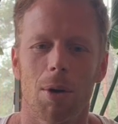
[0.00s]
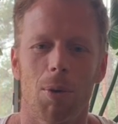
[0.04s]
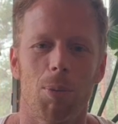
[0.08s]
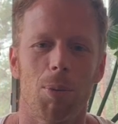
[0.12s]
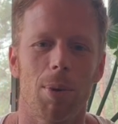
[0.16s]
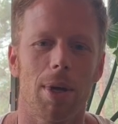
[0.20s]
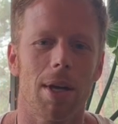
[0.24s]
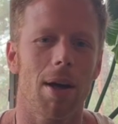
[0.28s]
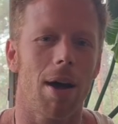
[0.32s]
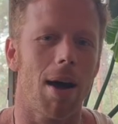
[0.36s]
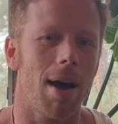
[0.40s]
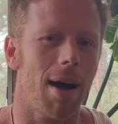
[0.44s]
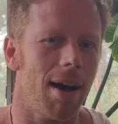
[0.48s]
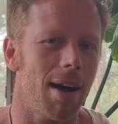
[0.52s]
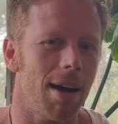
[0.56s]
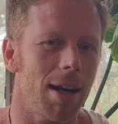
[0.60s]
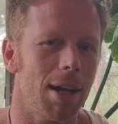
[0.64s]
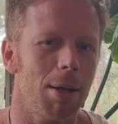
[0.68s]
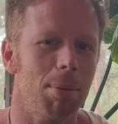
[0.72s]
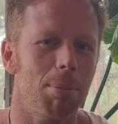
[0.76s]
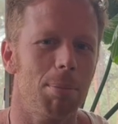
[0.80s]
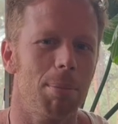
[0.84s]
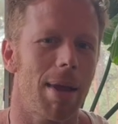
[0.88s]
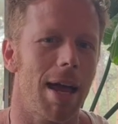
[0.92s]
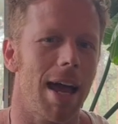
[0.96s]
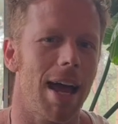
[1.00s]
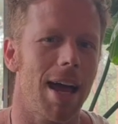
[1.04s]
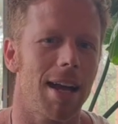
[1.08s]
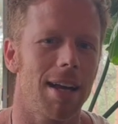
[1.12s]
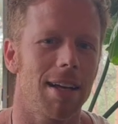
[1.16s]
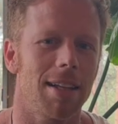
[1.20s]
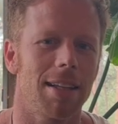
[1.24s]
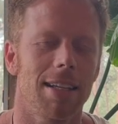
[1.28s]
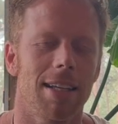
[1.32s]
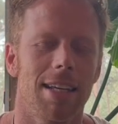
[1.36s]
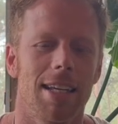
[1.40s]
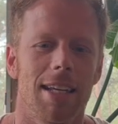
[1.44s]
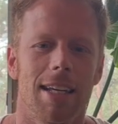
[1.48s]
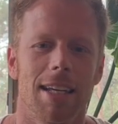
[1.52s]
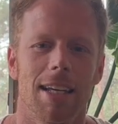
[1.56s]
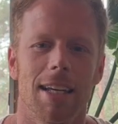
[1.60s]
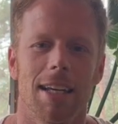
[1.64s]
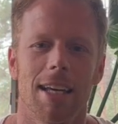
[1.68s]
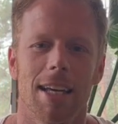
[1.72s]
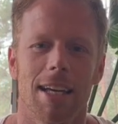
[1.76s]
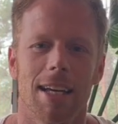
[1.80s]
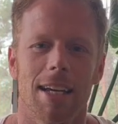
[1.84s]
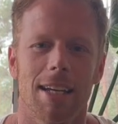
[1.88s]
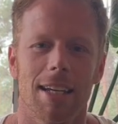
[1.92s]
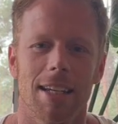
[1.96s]
We automatically
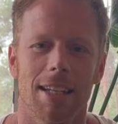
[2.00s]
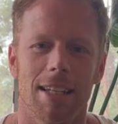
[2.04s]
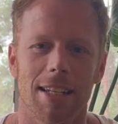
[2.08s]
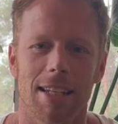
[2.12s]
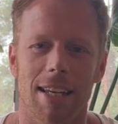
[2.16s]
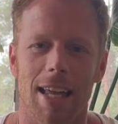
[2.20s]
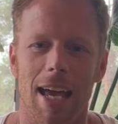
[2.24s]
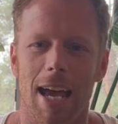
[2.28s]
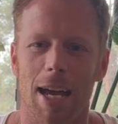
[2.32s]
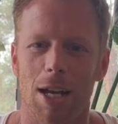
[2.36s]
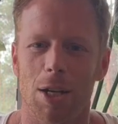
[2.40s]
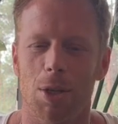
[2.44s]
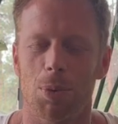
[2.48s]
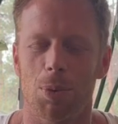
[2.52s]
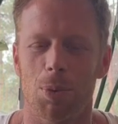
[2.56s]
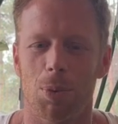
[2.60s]
connect